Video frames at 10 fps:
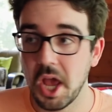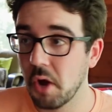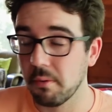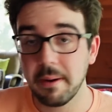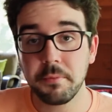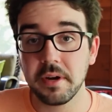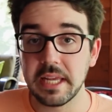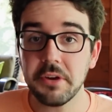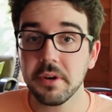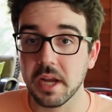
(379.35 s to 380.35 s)
Remember, a
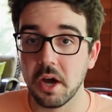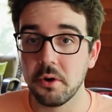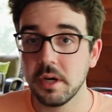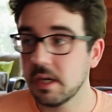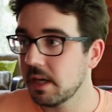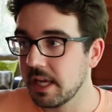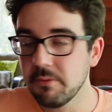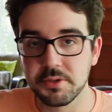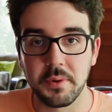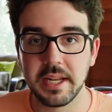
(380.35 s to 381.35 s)
year ago, he
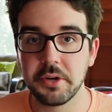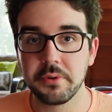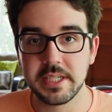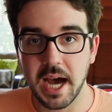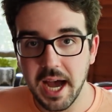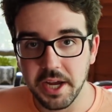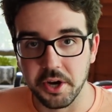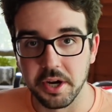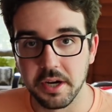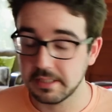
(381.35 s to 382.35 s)
was ready to
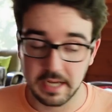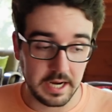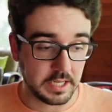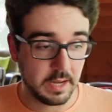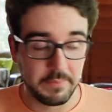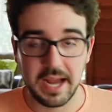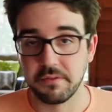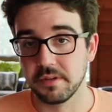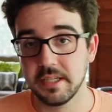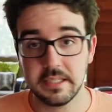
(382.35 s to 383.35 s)
retire. Decided to come back
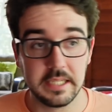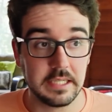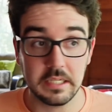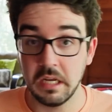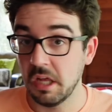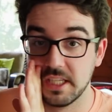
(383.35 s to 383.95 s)
for this season.